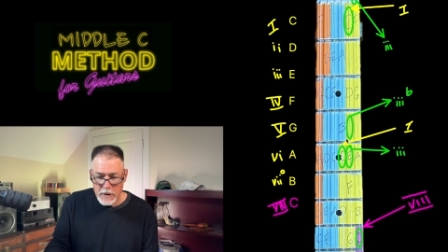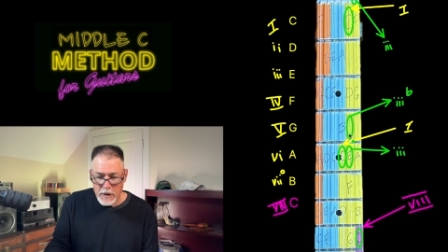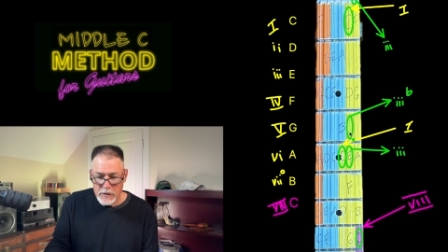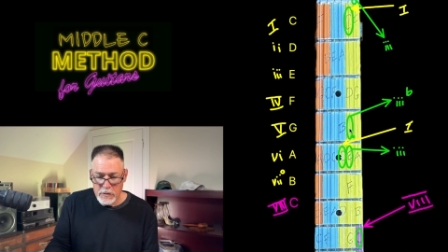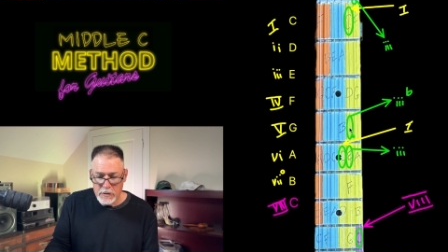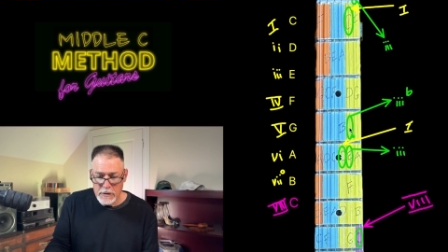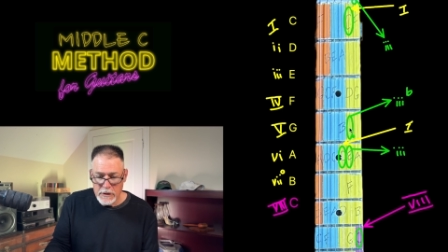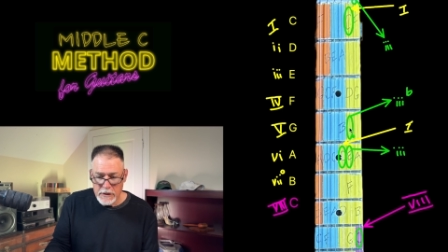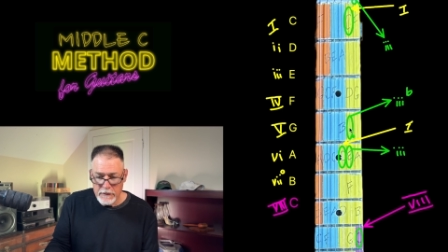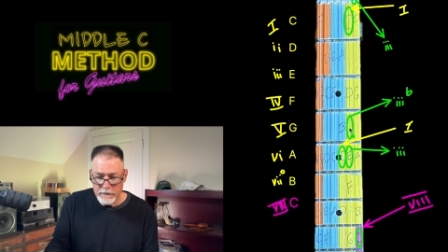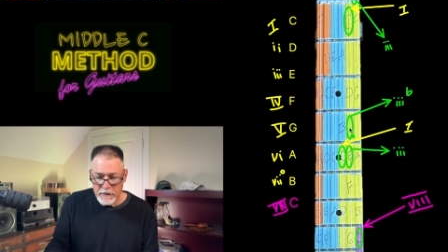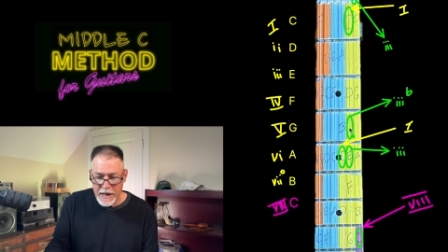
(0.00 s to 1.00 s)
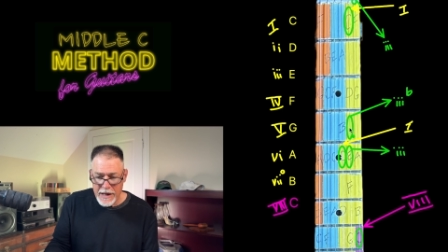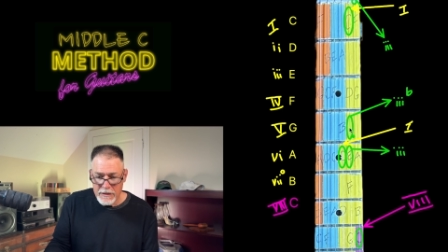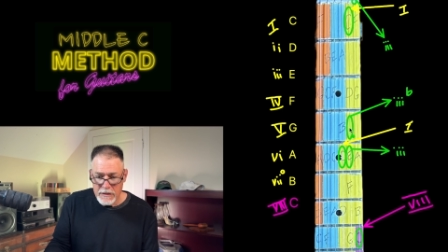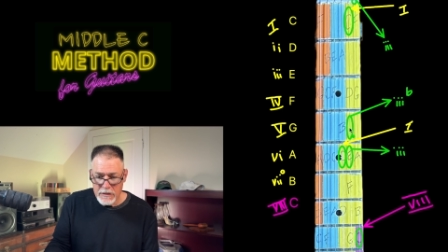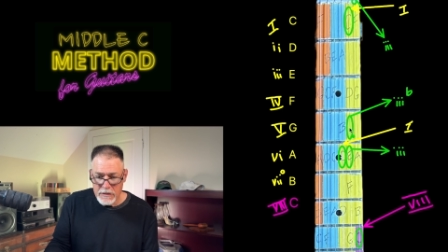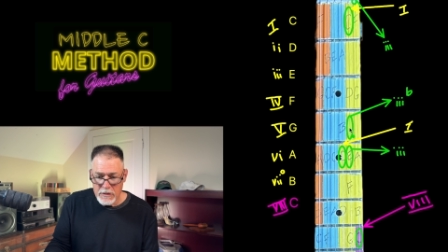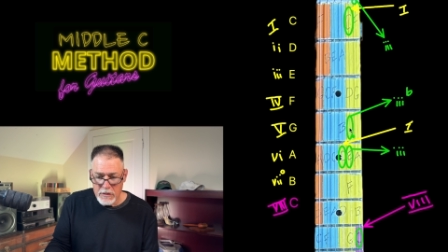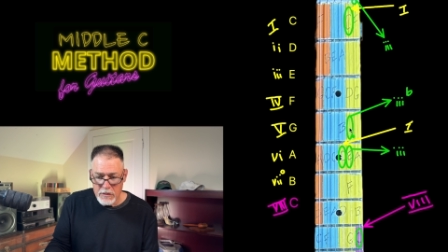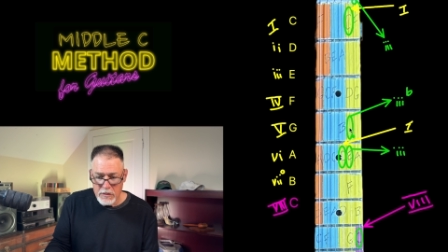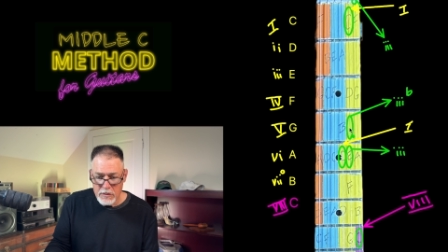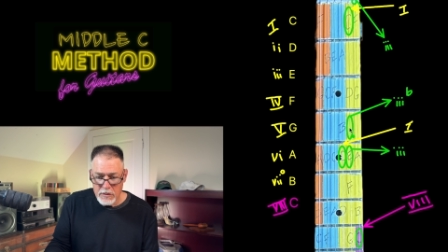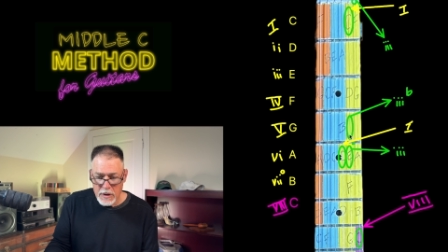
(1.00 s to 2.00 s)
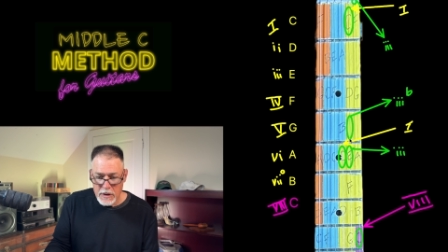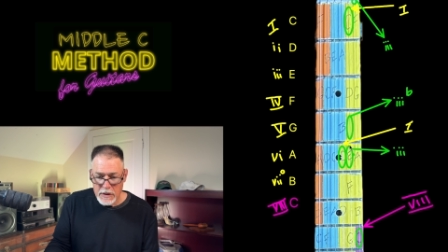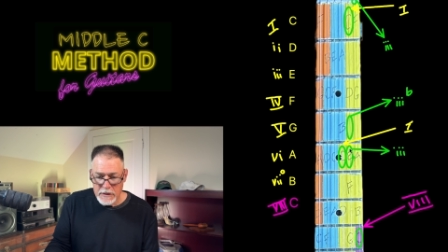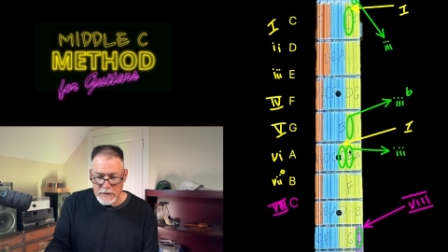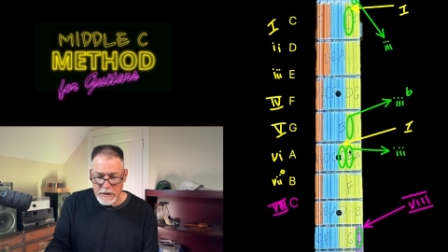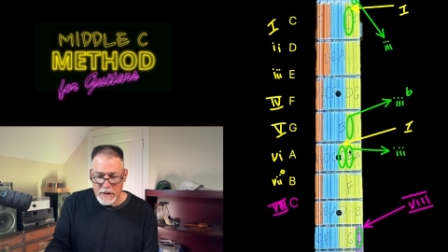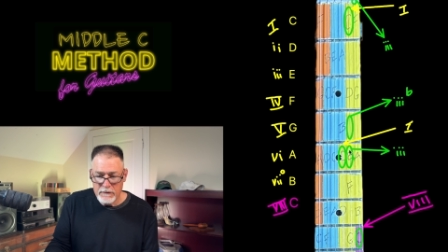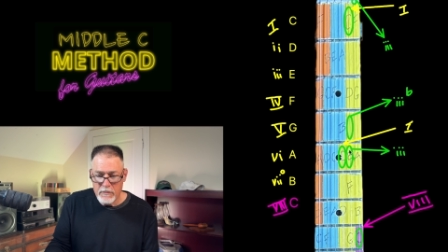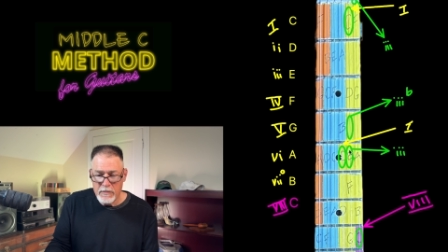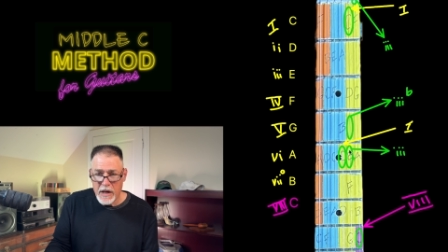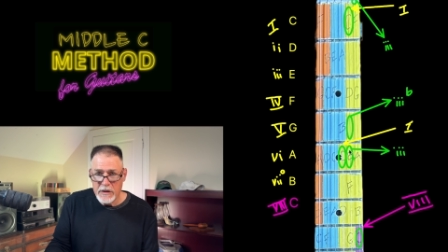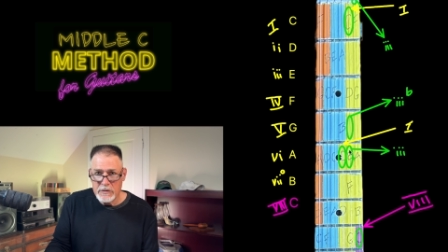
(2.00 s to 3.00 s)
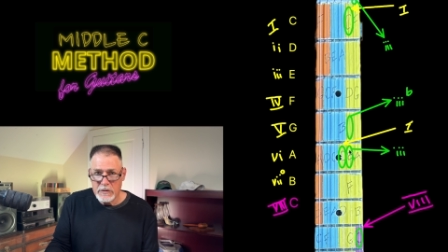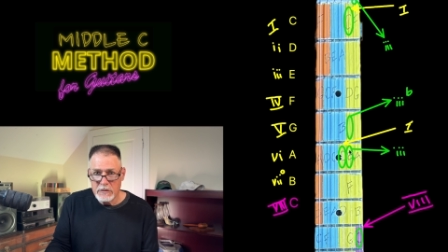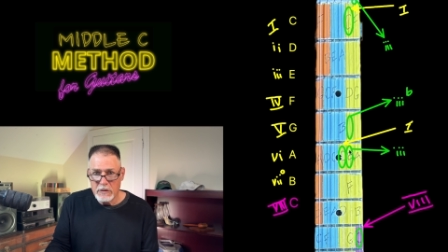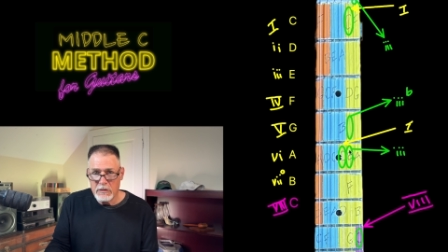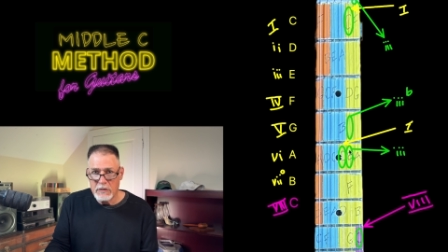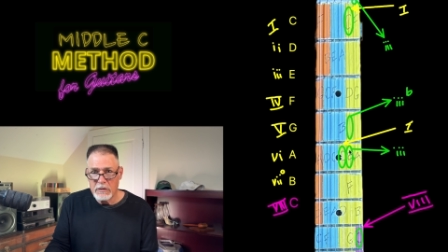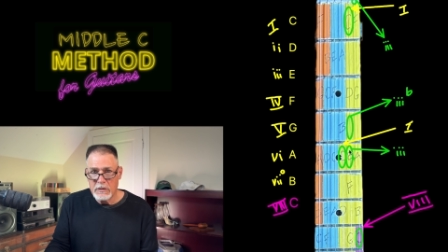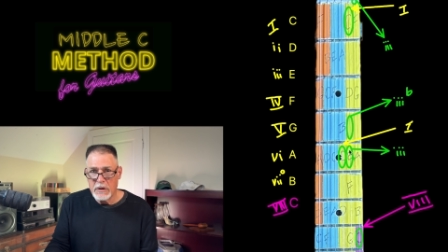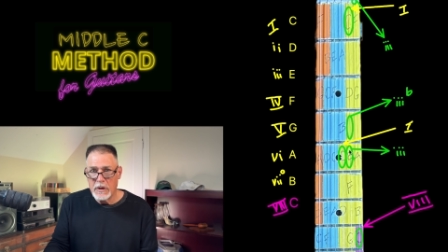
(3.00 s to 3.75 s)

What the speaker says: and you can get a flattened third instead of a major third.